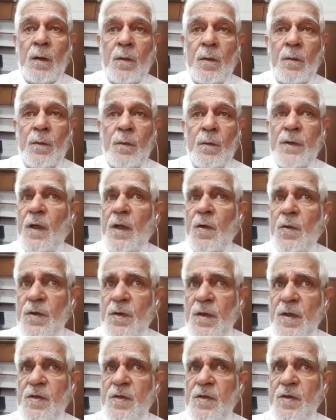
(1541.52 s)
Without
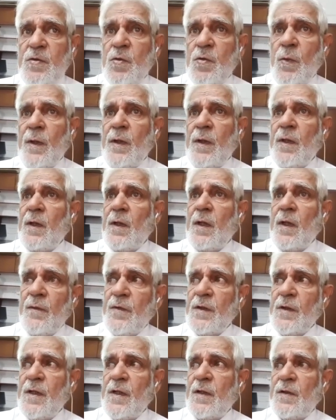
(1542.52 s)
this, you will
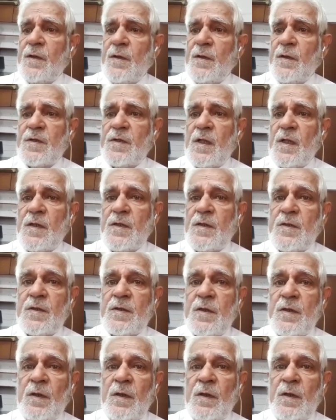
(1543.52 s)
never get the results,
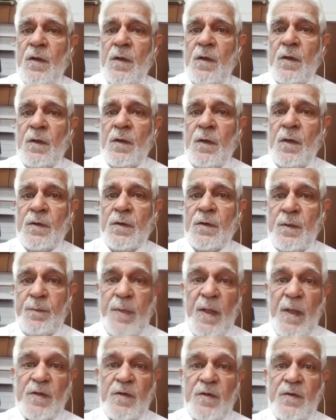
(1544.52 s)
the
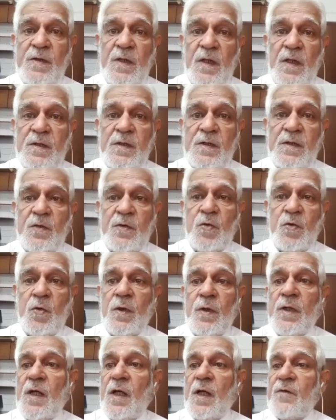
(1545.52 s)
best results that you
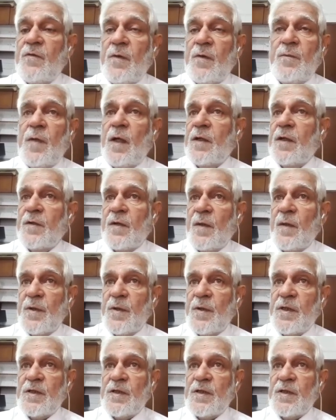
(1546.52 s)
can get from Bach remedies.